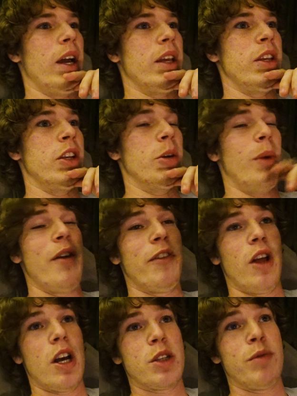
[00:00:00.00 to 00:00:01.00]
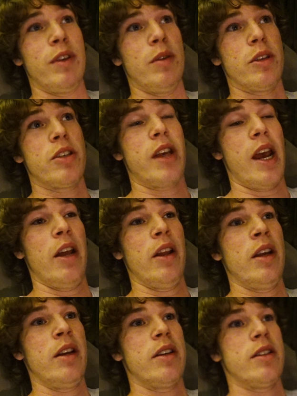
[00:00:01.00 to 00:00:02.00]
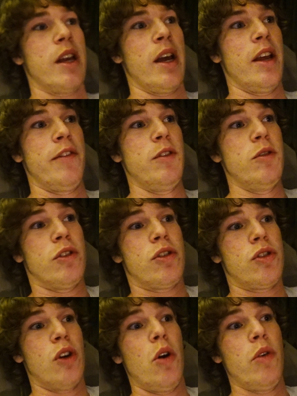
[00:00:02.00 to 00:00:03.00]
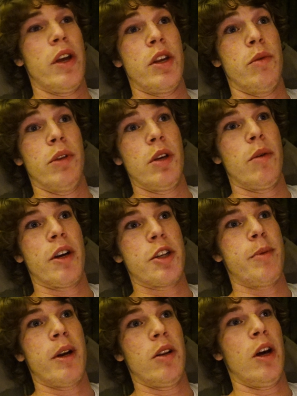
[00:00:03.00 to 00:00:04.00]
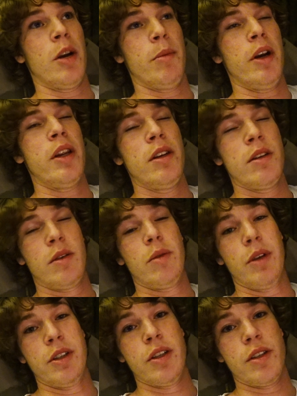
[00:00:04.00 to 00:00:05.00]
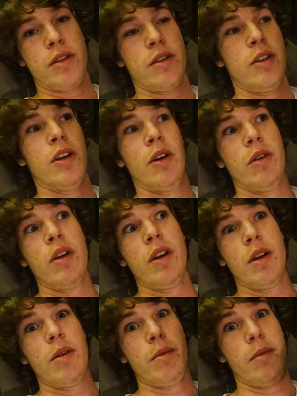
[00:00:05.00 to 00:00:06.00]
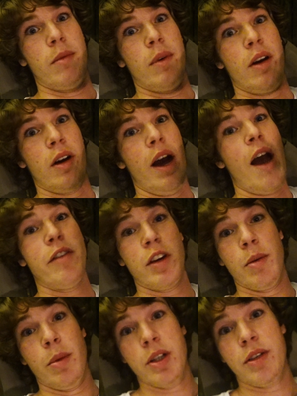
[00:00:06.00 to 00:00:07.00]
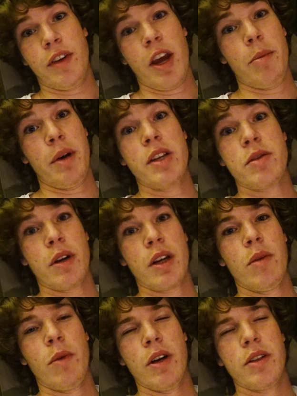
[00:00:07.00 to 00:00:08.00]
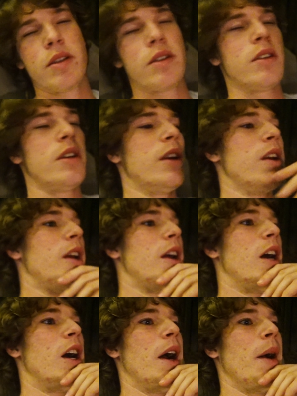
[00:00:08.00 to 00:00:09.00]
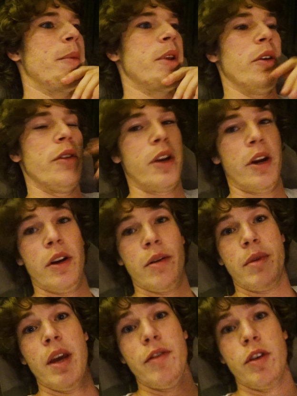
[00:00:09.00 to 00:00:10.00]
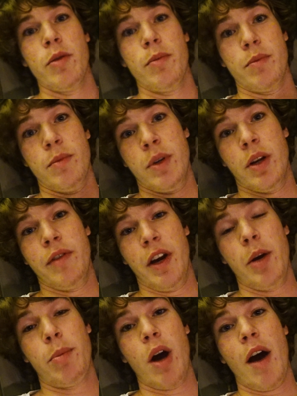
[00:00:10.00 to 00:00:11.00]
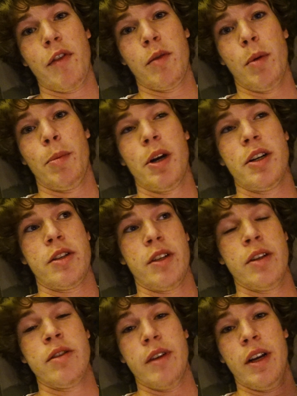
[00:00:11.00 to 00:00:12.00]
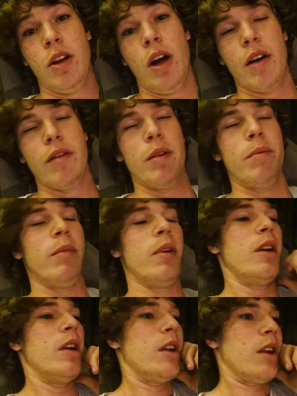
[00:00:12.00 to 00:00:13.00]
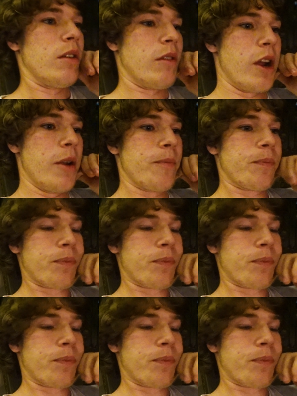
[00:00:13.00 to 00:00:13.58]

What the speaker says: you know, my philosophy with scaling is that if you just show that you really want to spend a lot of money, which is, you know, having a bunch of campaigns running at once, you know, they're going to give you, you know, very profitable purchases and a lot of them, right?